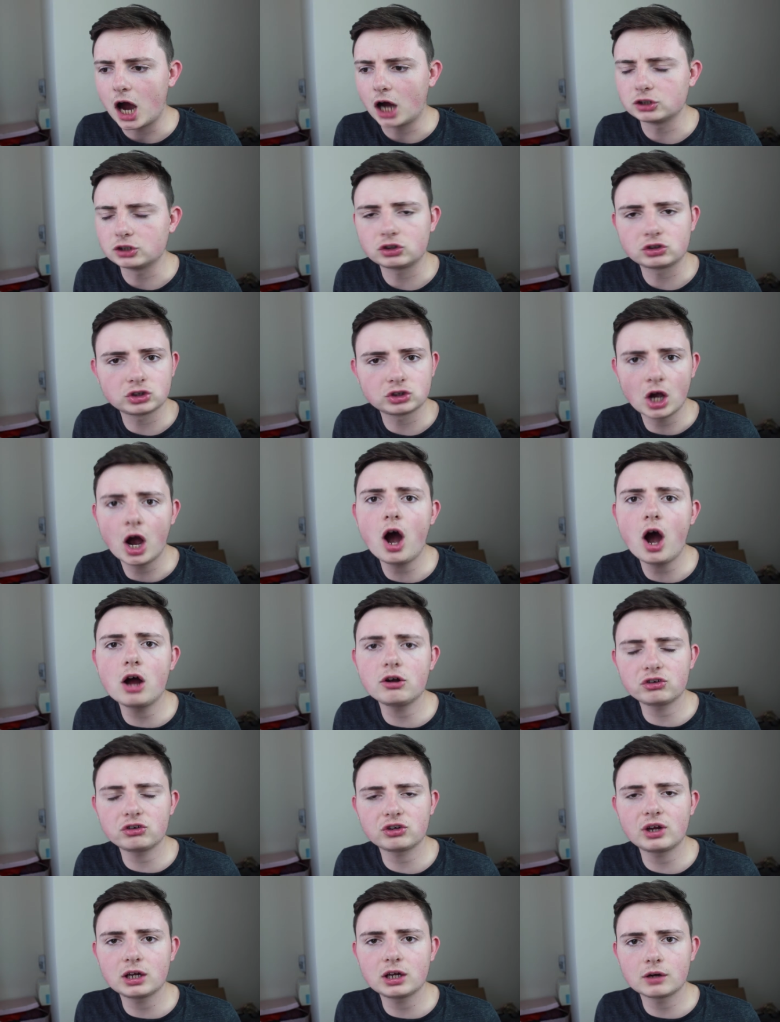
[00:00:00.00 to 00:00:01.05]
I just
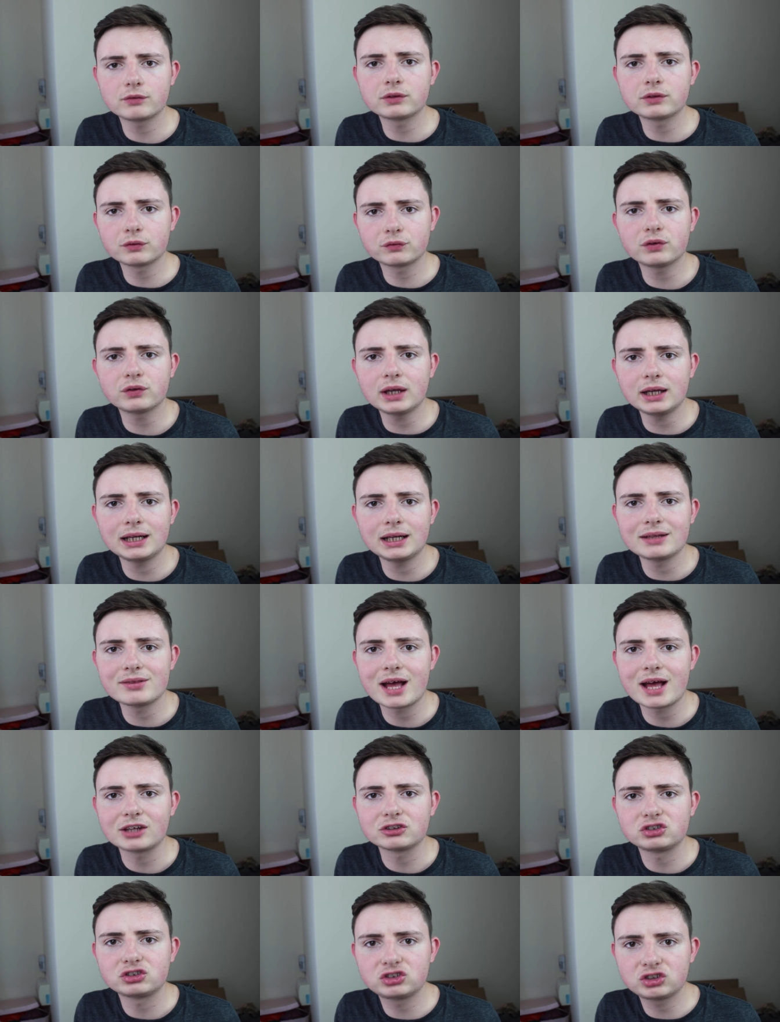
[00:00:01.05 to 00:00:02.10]
can't shake off the feeling
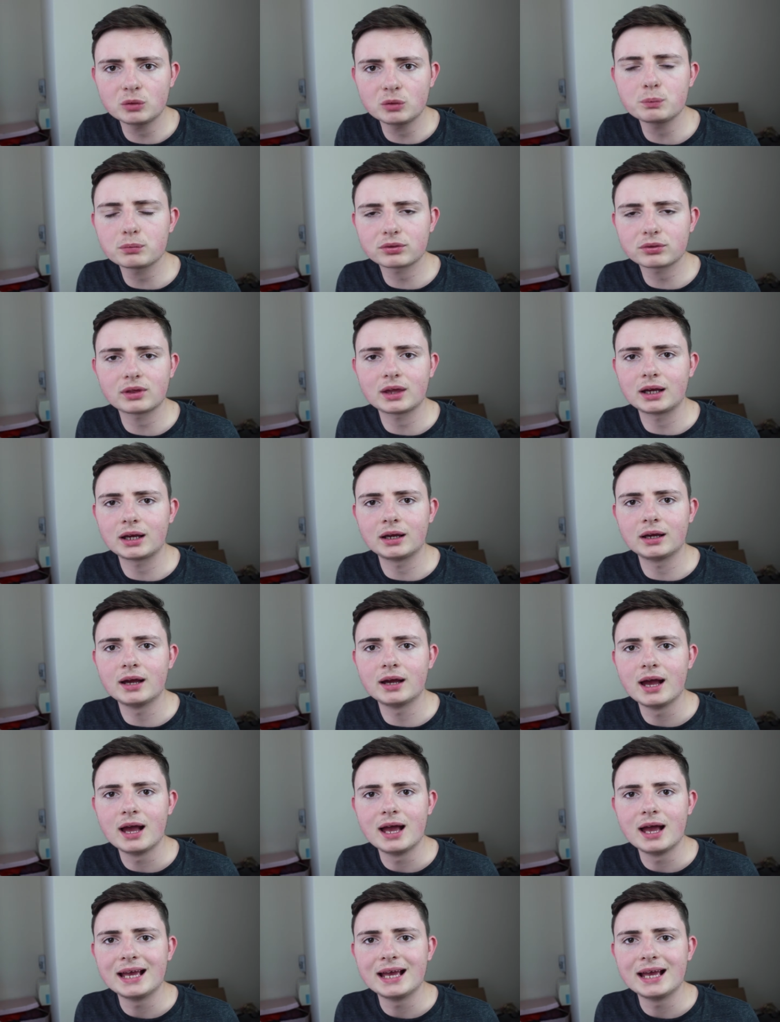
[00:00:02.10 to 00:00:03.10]
that something